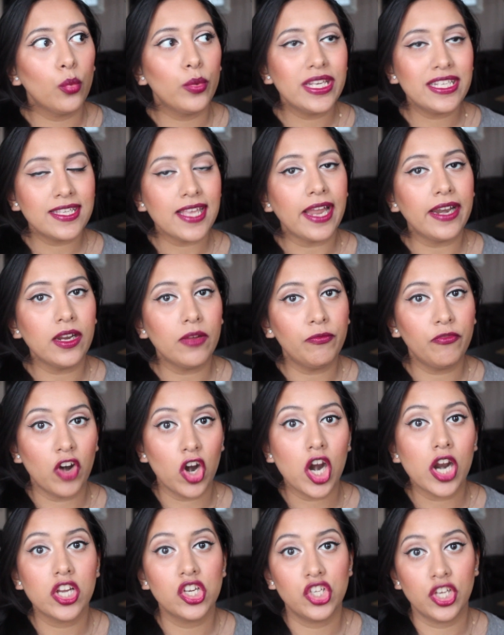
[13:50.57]
we signed up
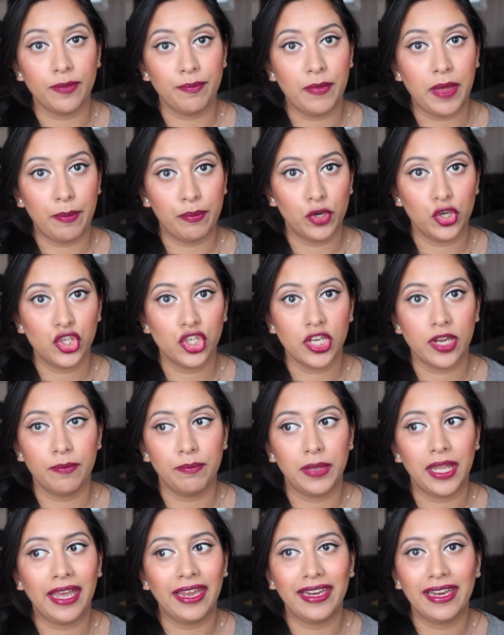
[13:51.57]
for our gym
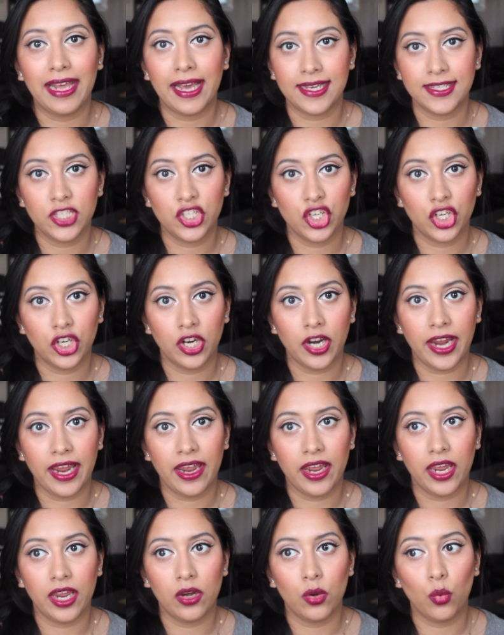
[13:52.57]
membership like last year,
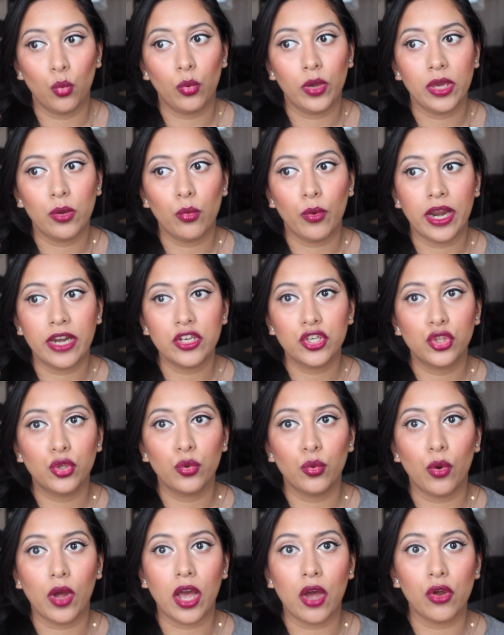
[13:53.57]
and we went
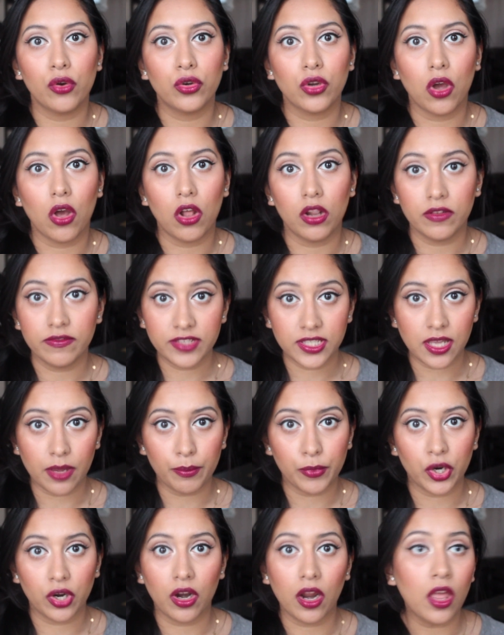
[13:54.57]
throughout all of
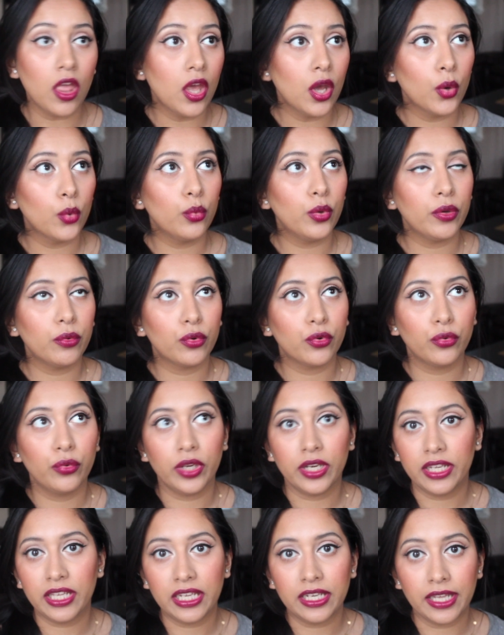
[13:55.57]
summer. We were
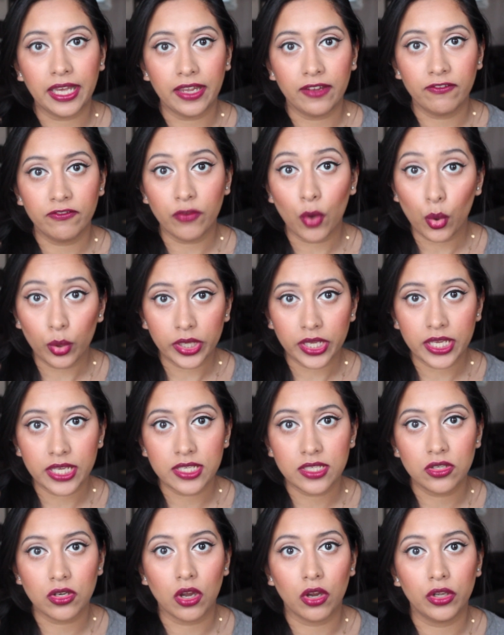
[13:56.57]
really like
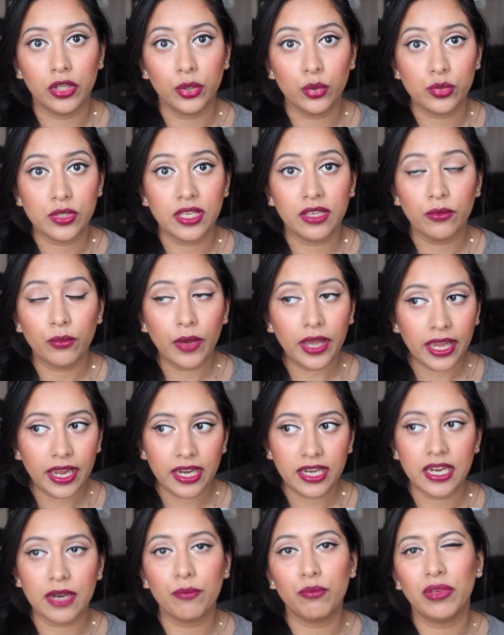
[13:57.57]
focused on losing
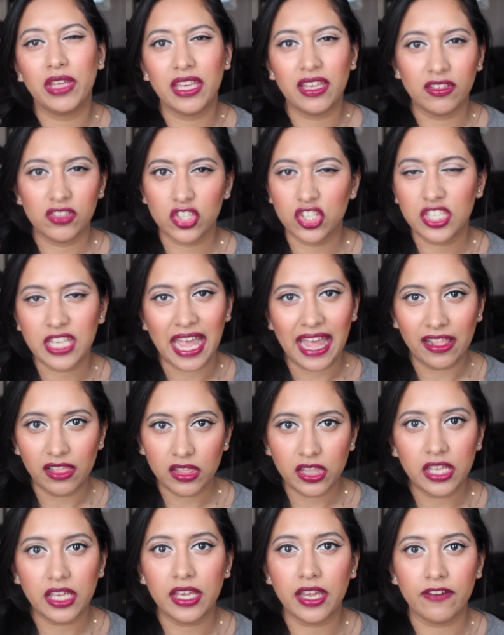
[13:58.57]
weight and being just
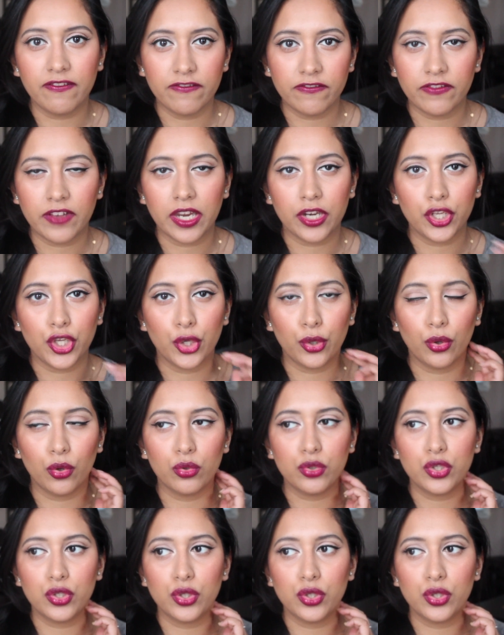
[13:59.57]
healthy and fit, you know,